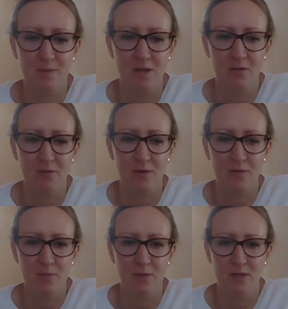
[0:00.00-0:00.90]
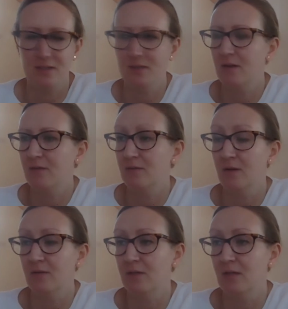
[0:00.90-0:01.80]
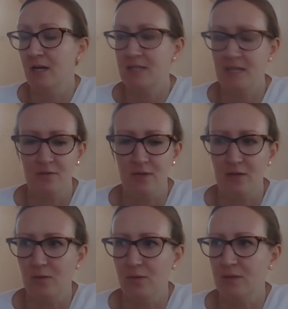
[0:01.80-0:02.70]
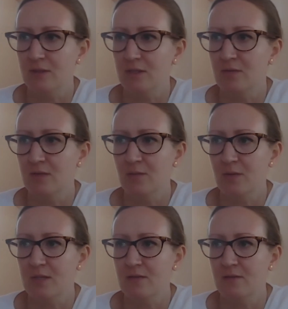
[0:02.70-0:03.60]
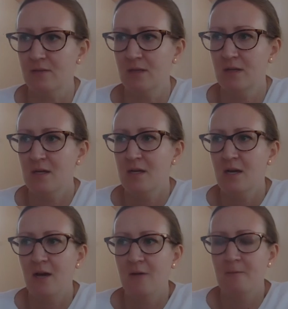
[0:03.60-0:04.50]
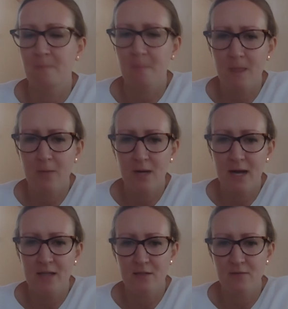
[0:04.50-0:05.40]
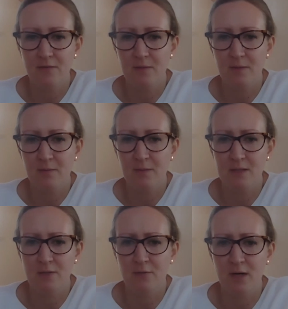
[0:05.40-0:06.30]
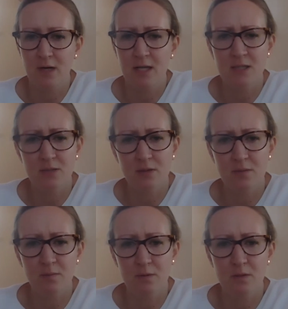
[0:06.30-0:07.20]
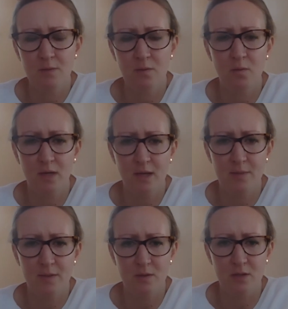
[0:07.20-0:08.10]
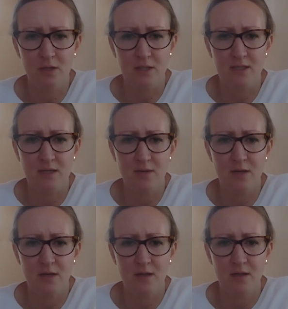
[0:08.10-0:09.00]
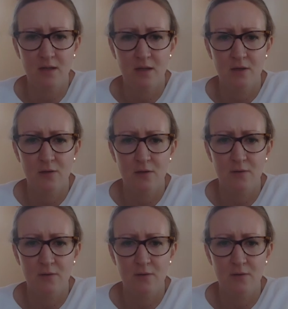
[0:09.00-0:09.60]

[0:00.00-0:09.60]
of the lockdown around the world. It's really impressive. What has your feedback been so far? There's been 1 episode launch, is that right? Or